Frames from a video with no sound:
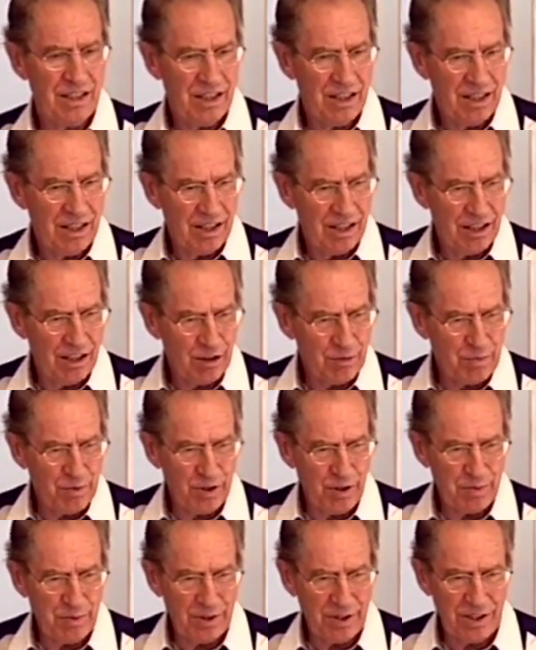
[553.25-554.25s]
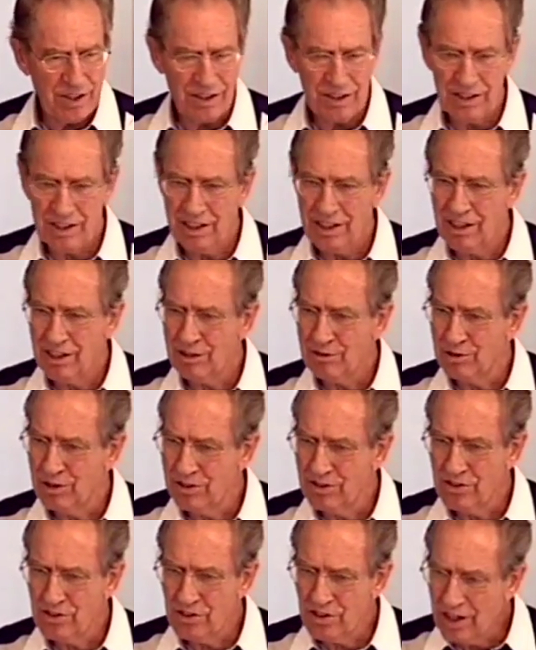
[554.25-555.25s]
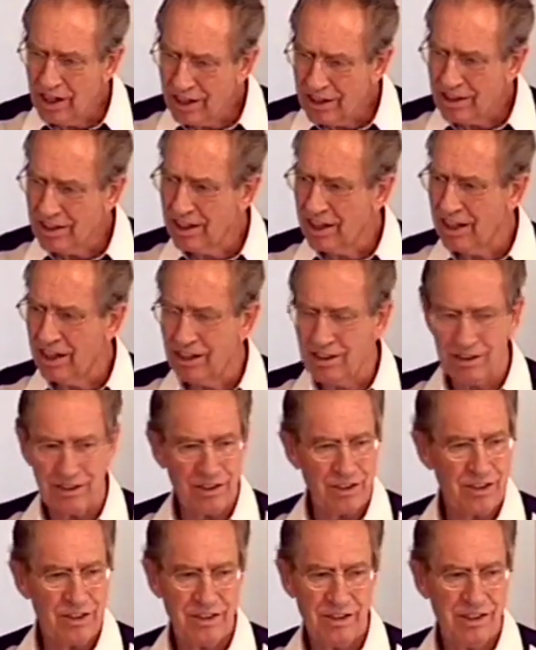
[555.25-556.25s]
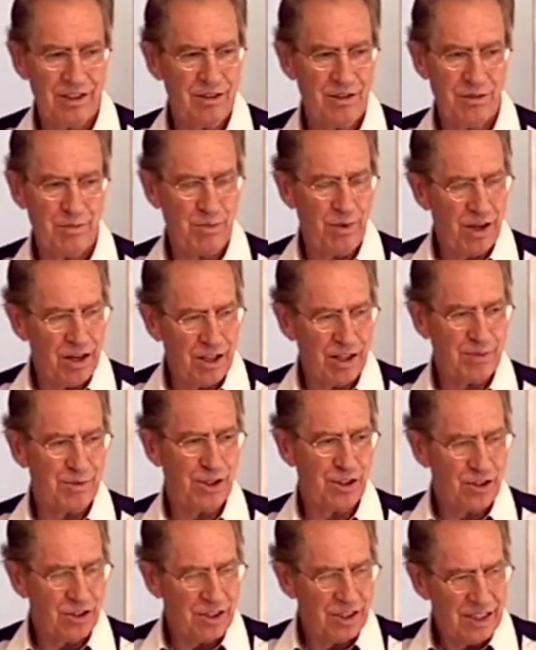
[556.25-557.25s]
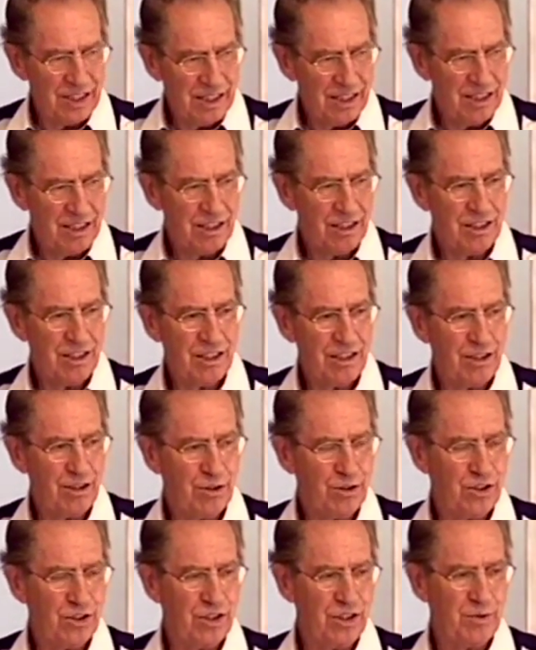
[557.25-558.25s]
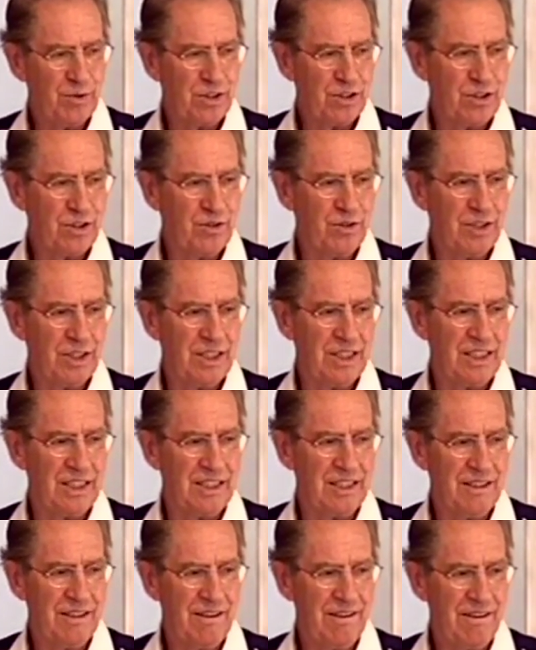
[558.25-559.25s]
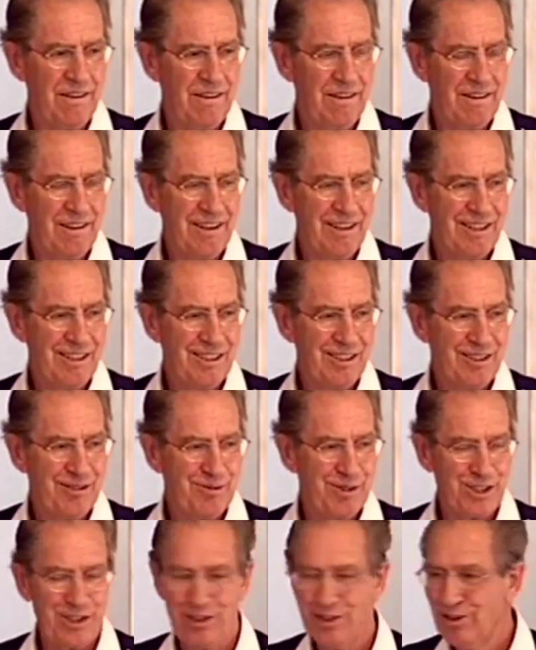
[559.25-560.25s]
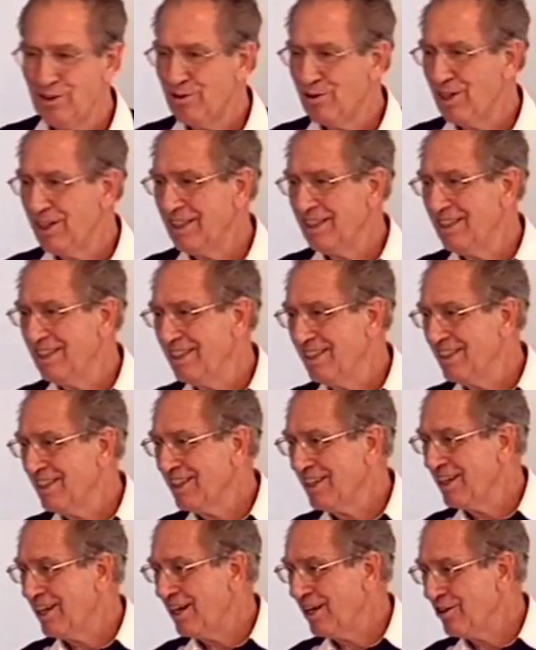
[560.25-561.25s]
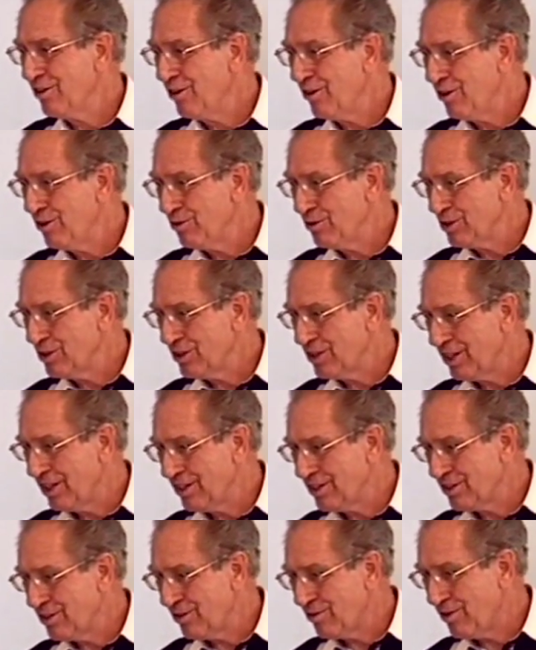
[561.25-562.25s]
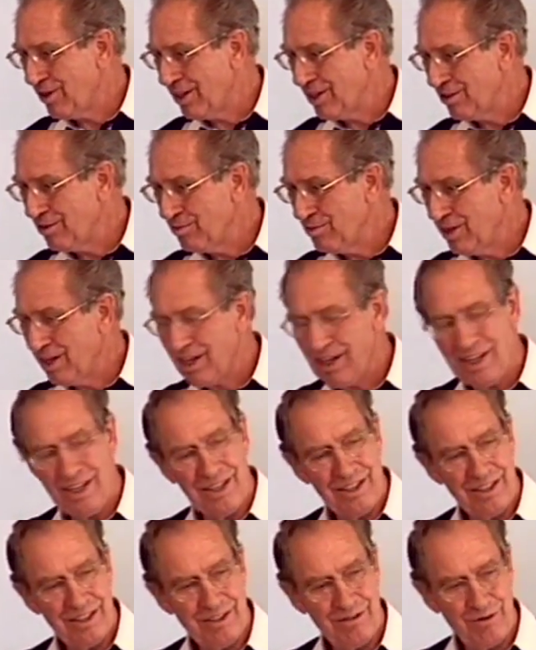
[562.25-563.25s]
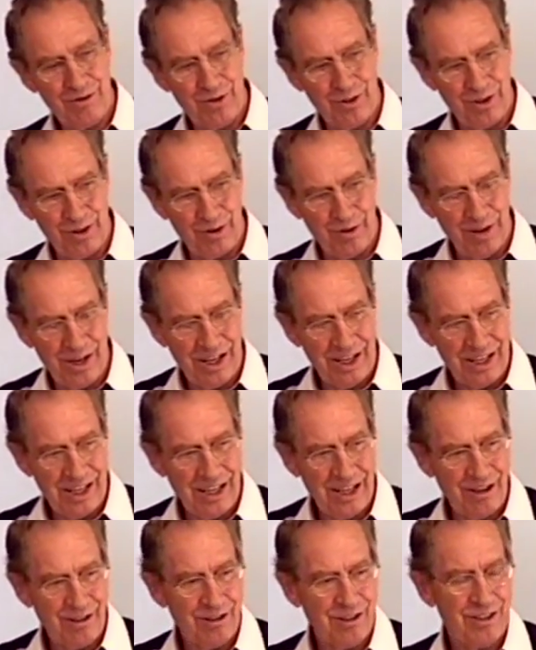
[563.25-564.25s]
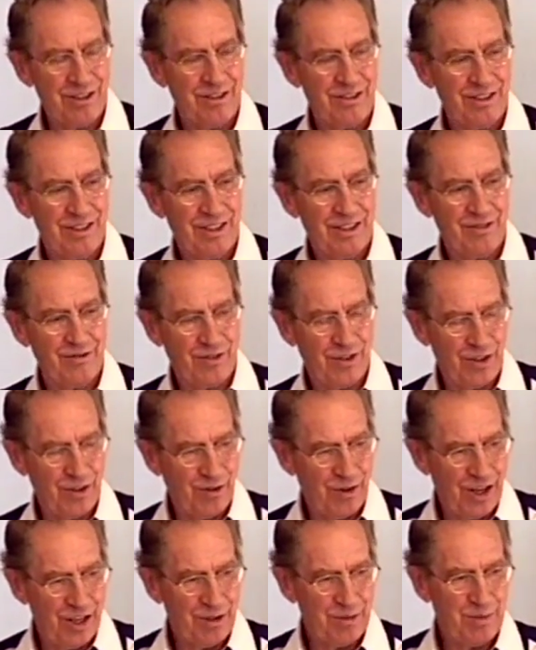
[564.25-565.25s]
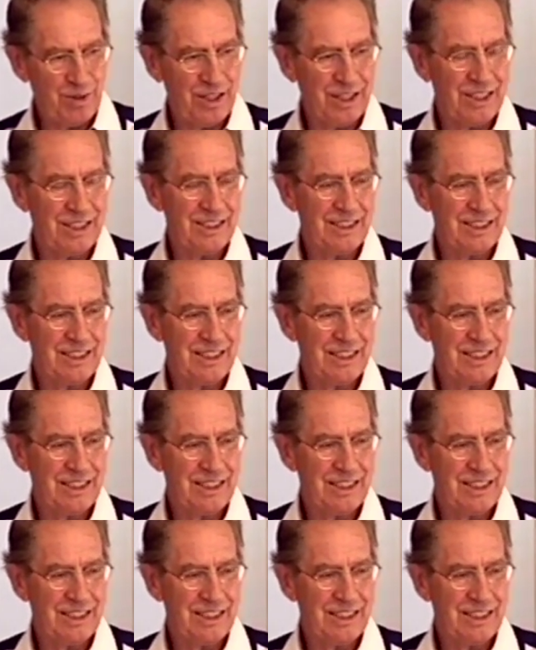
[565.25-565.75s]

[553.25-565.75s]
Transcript: Our people are dealing with Gentiles. Barnabas, go see what's going on. But you know what? God always has the right man for the right hour for the right place.